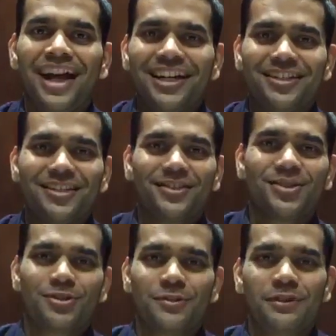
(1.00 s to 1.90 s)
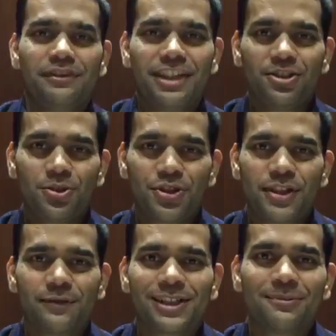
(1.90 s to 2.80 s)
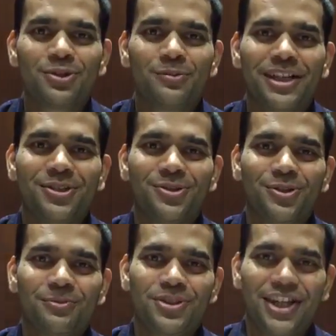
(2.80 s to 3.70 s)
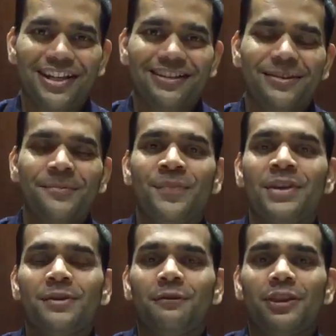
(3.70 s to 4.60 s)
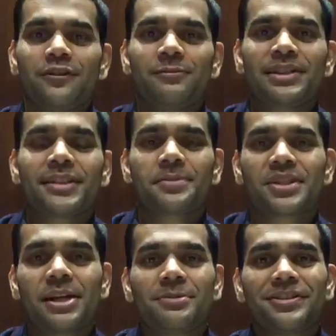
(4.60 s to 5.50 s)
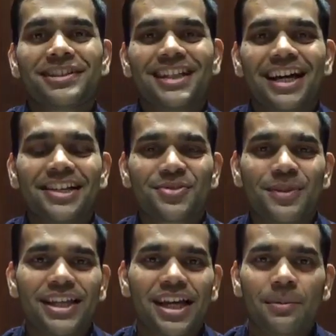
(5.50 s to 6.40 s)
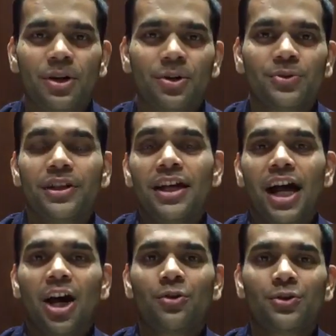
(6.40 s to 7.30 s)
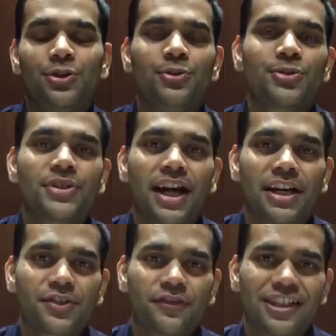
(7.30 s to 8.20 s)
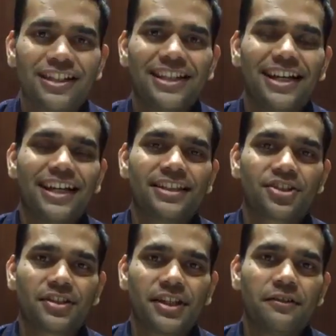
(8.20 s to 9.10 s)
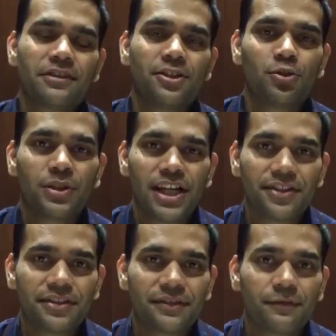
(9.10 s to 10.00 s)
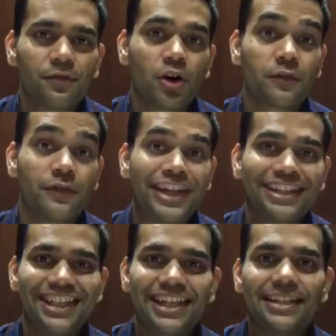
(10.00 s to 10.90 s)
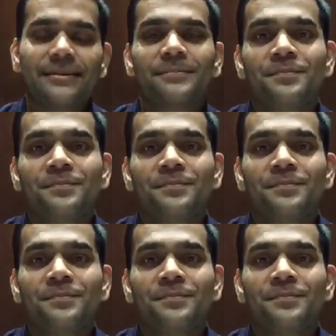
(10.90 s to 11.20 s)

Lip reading: Hi, this is Dr. Vivek Joshi and welcome to my YouTube channel. One of my subscribers had asked me about how to use Ashwagandha and Shatavari together for weight gain.